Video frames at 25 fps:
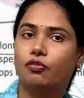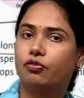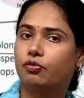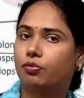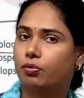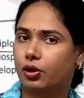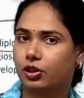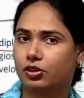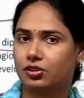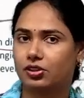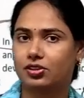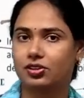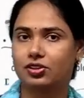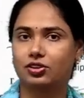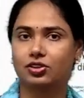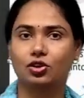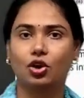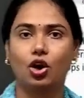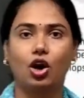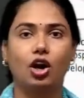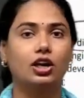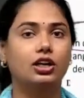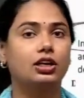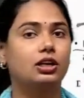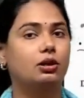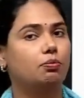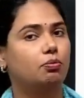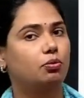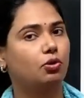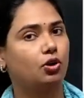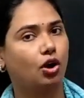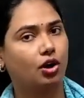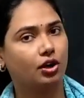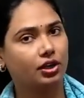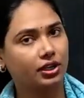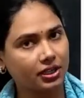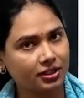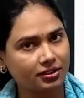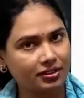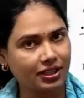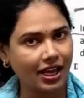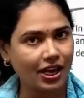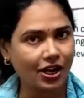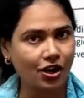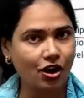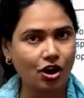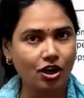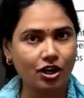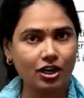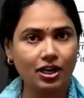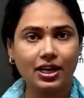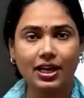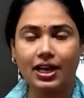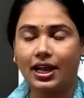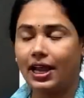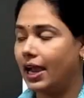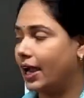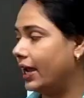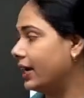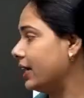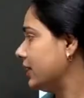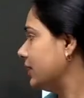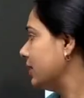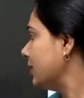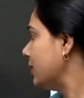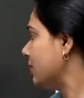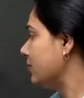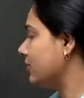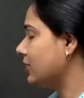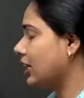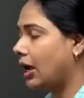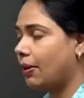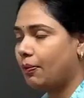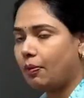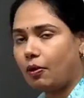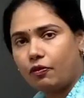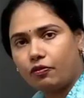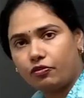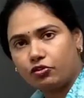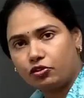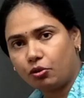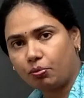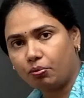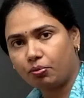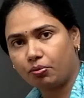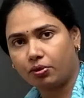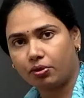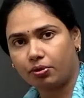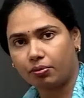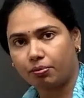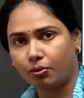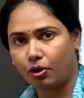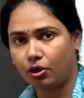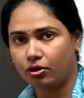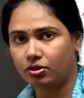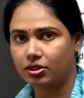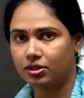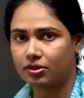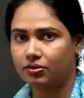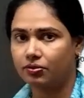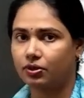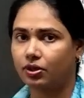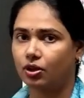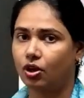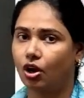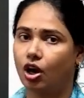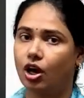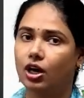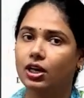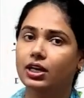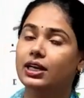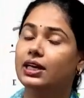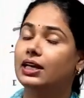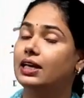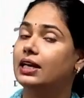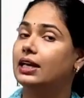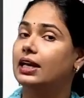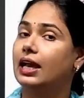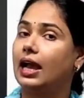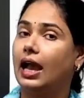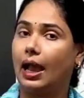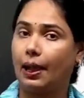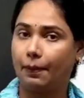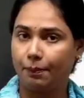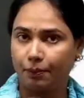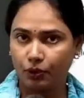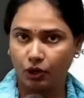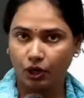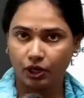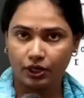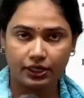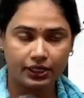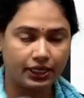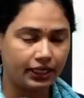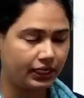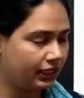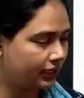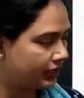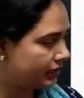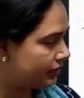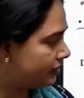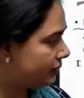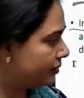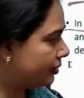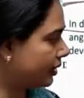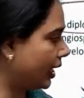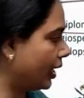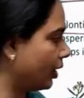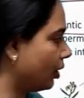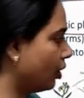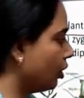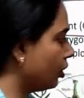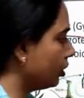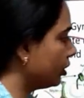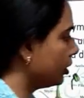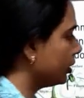process is called diplontic zygote, and in this type of process we call haplontic zygote